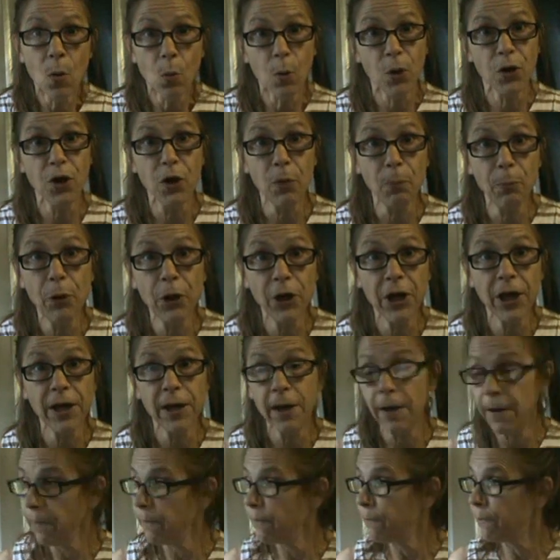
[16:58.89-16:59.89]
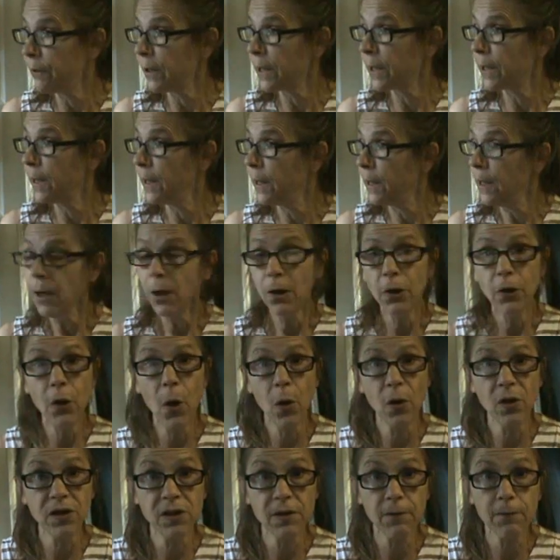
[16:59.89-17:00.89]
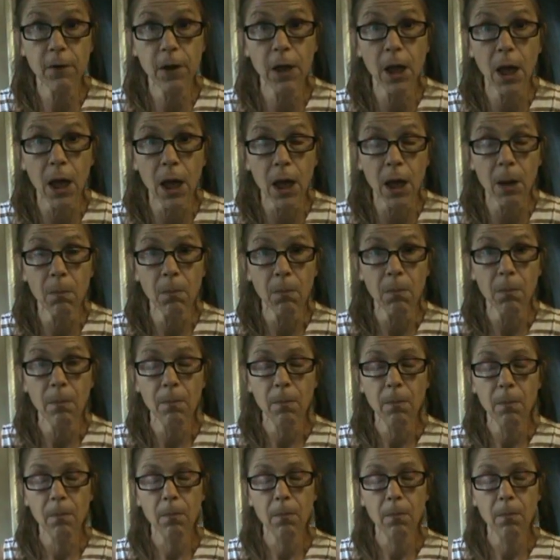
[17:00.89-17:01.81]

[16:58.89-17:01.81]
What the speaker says: when you put in a freaking notice of claim.